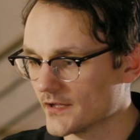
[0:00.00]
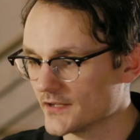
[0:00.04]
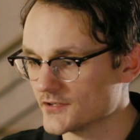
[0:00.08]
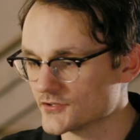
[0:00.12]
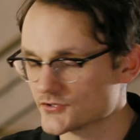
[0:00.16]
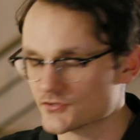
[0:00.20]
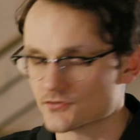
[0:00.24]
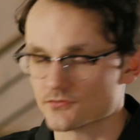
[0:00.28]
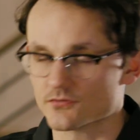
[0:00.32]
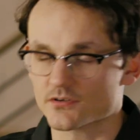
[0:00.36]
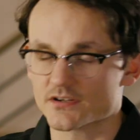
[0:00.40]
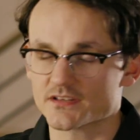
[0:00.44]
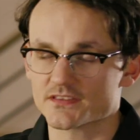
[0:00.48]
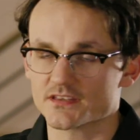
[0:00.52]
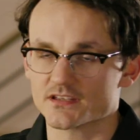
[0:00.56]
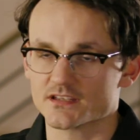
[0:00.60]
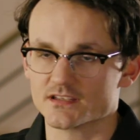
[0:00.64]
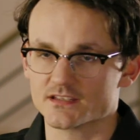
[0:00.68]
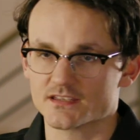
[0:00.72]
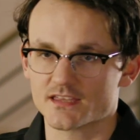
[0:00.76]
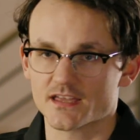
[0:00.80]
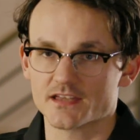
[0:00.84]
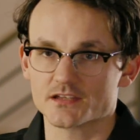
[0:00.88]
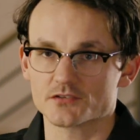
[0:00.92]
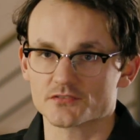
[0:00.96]
Ensuring that
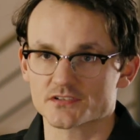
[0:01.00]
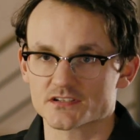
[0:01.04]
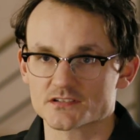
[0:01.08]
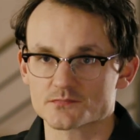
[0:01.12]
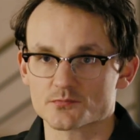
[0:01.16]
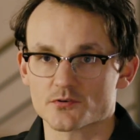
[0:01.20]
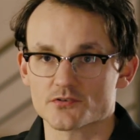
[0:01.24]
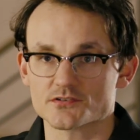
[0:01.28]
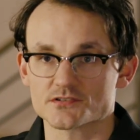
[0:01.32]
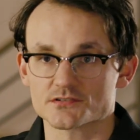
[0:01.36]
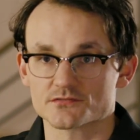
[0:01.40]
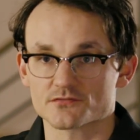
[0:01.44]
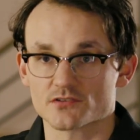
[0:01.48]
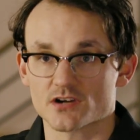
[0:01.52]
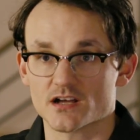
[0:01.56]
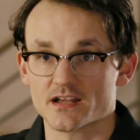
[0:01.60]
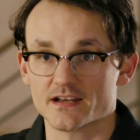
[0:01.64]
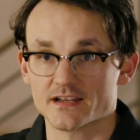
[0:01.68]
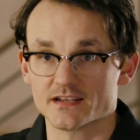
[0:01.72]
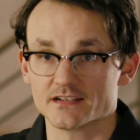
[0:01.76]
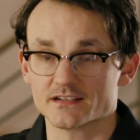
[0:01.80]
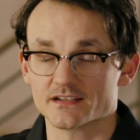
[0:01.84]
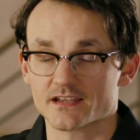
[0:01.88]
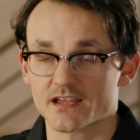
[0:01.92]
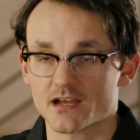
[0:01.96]
you get your exposure
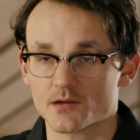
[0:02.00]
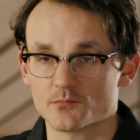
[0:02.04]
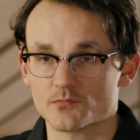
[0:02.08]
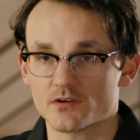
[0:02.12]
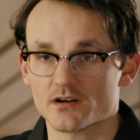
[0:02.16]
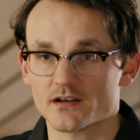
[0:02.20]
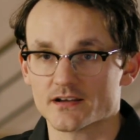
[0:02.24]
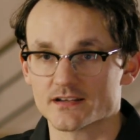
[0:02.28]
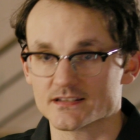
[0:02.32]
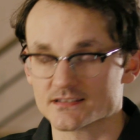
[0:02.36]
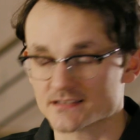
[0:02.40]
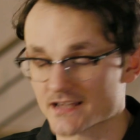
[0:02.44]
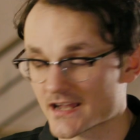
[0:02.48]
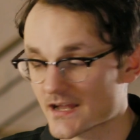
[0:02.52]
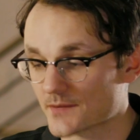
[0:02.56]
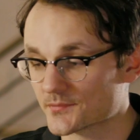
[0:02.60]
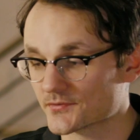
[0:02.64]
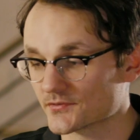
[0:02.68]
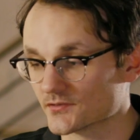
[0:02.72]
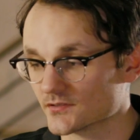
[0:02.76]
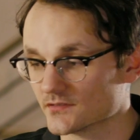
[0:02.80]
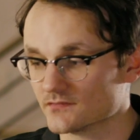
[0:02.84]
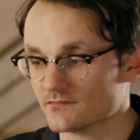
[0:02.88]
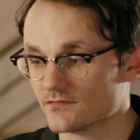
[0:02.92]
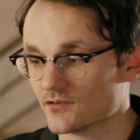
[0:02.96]
right in camera is
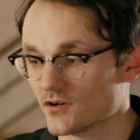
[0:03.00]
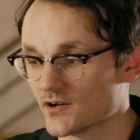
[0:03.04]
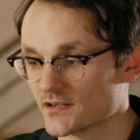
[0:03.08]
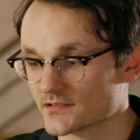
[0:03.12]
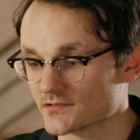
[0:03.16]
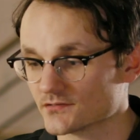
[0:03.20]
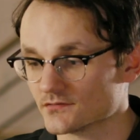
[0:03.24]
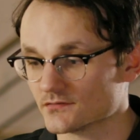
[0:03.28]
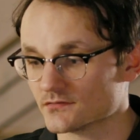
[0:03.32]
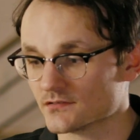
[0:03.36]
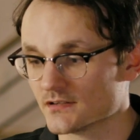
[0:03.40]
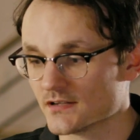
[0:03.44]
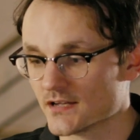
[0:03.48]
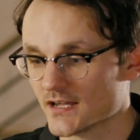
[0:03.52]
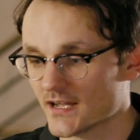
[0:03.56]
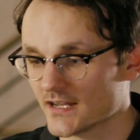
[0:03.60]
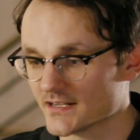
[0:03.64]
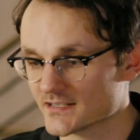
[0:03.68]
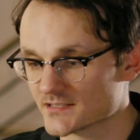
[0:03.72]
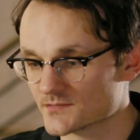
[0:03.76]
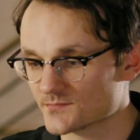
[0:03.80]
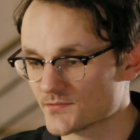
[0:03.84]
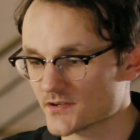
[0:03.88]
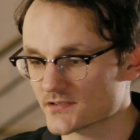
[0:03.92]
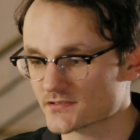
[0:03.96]
absolutely vital,
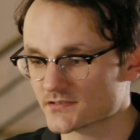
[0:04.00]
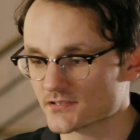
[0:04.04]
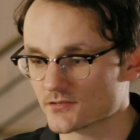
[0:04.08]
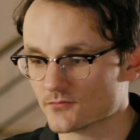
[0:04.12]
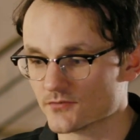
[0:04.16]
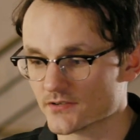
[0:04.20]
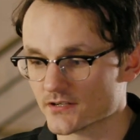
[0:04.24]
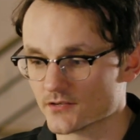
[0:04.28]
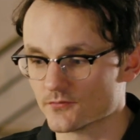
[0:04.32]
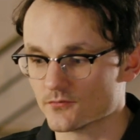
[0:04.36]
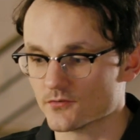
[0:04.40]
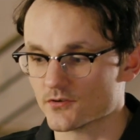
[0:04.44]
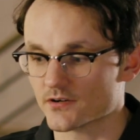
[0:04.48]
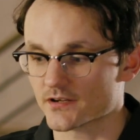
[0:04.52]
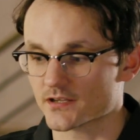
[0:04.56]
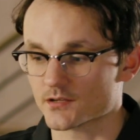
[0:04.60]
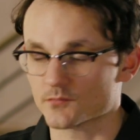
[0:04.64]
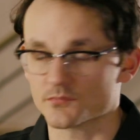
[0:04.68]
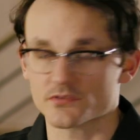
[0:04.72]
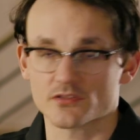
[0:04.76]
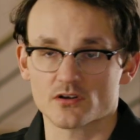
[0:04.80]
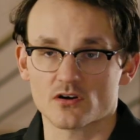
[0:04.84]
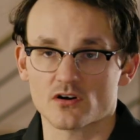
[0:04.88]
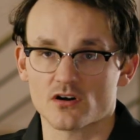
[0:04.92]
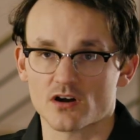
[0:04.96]
and especially when you're
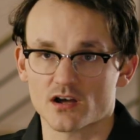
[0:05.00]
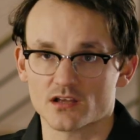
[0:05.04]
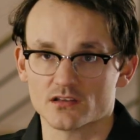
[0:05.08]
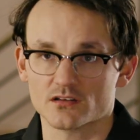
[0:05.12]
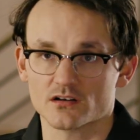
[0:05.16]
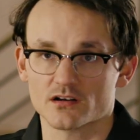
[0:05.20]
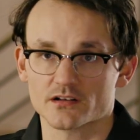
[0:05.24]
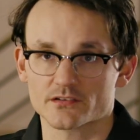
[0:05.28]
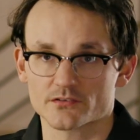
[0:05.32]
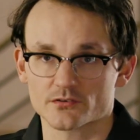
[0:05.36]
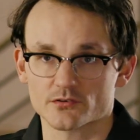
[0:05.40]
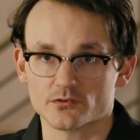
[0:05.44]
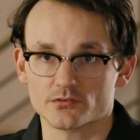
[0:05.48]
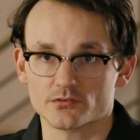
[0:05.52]
working with highlights